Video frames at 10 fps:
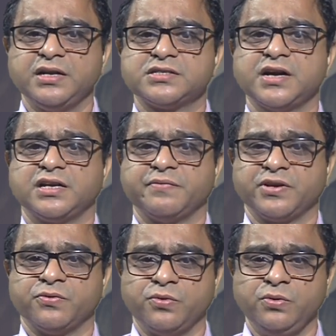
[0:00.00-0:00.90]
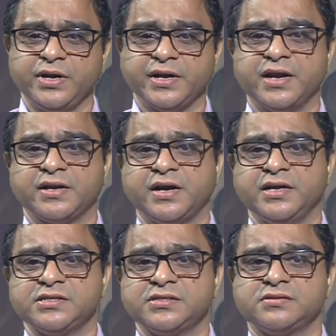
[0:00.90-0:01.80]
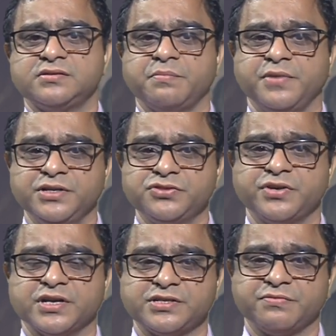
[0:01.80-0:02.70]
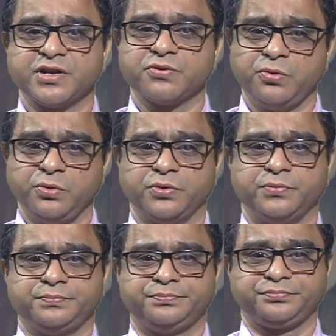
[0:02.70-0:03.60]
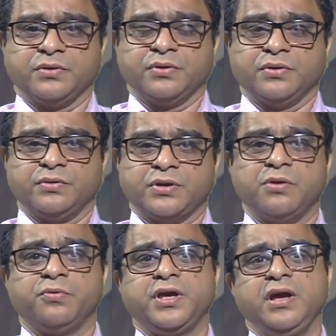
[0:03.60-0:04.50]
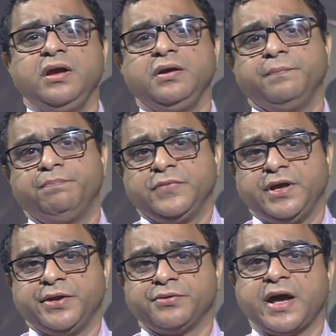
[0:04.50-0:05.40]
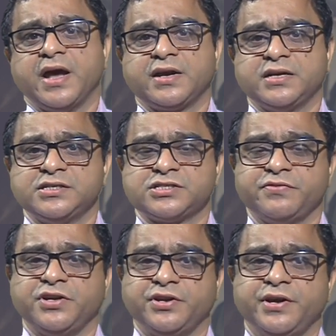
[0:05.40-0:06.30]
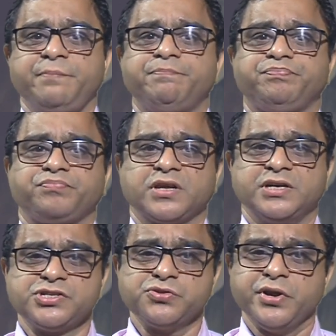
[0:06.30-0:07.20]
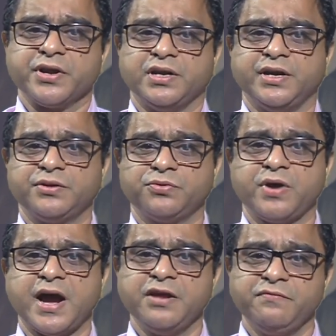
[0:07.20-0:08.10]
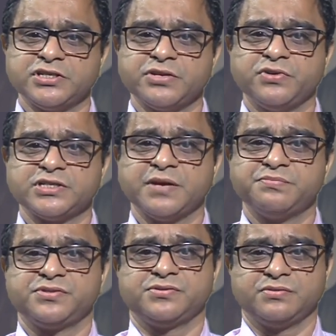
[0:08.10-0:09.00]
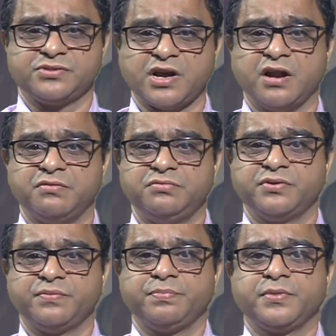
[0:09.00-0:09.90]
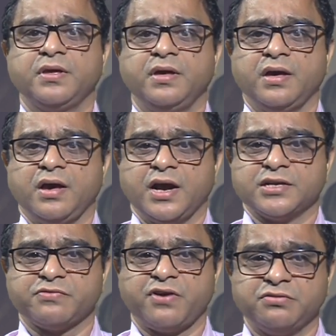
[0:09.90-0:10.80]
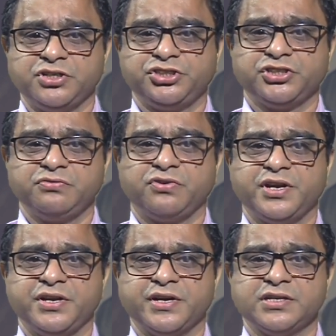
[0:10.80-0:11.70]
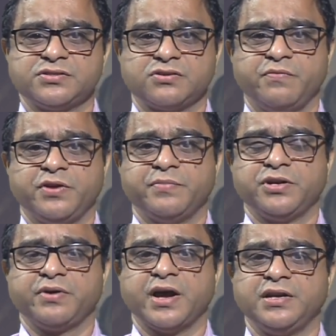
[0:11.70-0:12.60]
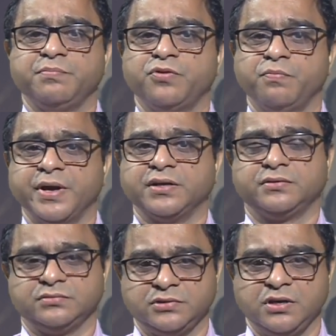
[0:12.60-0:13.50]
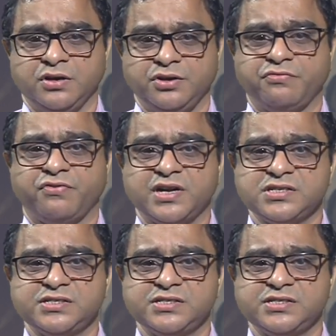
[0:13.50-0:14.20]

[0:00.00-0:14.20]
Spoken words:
is the ultimate goal, and healthcare is the means to achieve the goal. Now, looking into the healthcare system in India, historically, two guiding principles have served as the foundation for India's commitment to health improvement. The first